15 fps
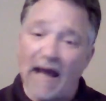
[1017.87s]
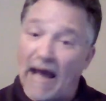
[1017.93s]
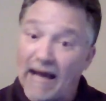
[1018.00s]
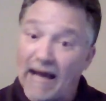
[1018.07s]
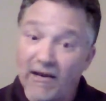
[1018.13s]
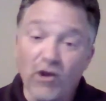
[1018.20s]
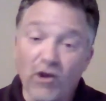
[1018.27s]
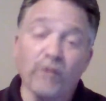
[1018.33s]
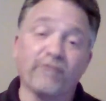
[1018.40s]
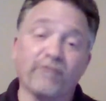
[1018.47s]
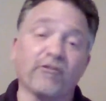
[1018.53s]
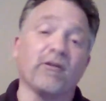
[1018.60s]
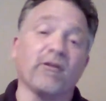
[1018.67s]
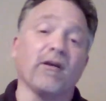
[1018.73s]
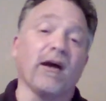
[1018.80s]
I
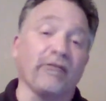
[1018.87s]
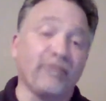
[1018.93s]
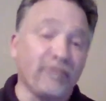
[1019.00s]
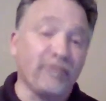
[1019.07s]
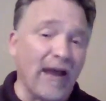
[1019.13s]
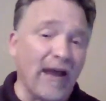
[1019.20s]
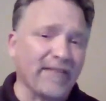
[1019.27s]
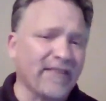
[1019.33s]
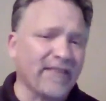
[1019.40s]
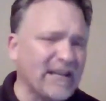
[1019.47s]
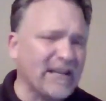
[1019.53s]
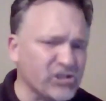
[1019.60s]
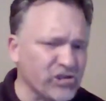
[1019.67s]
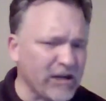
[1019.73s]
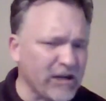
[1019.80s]
know for a fact
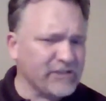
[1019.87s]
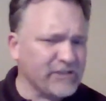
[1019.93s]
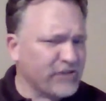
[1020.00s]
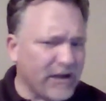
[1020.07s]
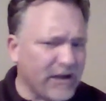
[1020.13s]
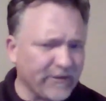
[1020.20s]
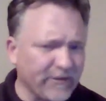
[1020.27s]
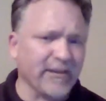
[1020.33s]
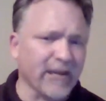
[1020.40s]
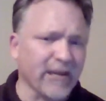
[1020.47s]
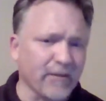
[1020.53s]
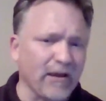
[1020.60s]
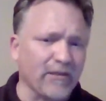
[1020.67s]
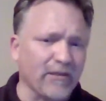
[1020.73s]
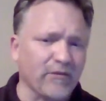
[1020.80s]
that it's changed everything
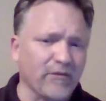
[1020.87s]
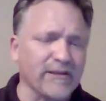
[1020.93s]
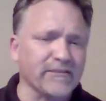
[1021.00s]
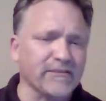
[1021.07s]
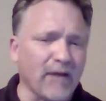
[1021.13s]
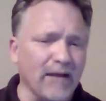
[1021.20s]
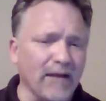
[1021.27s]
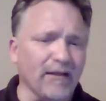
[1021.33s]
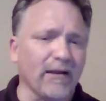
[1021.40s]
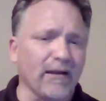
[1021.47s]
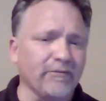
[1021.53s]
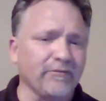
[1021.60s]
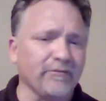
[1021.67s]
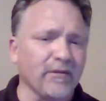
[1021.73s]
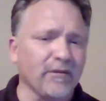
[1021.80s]
about the rest of my
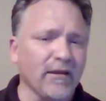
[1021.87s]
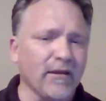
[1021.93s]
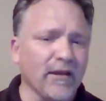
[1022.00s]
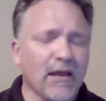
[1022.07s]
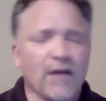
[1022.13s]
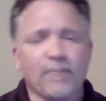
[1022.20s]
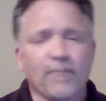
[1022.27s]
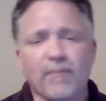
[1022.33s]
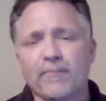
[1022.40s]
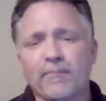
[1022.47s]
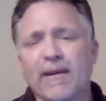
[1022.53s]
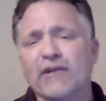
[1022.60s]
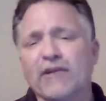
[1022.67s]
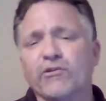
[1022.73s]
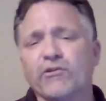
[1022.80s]
life.
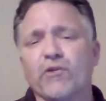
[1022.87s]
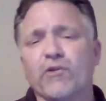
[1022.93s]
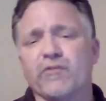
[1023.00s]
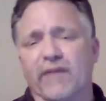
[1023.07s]
But I do know